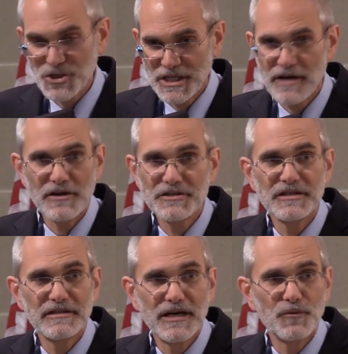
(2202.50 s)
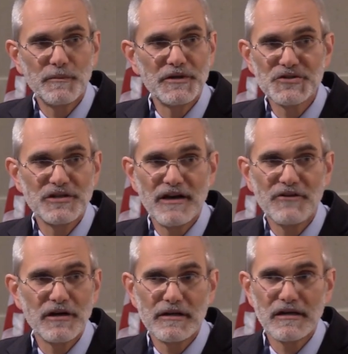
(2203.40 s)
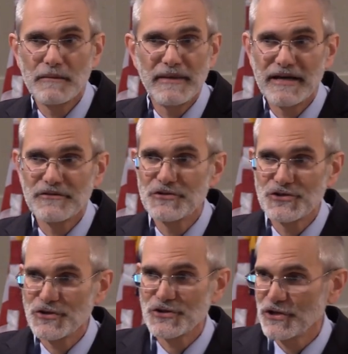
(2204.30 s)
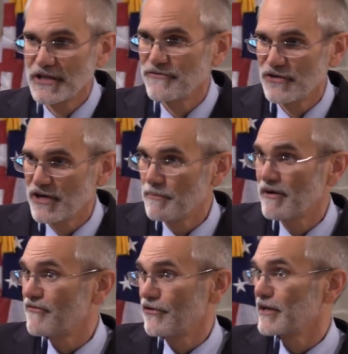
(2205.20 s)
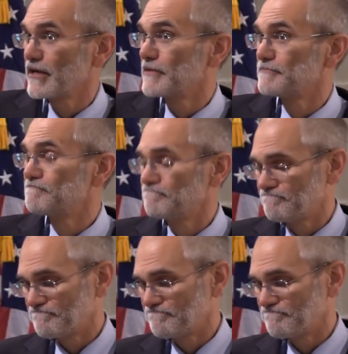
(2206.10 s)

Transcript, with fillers: Well, she guaranteed that woman is never going to come back to the church looking for help ever again.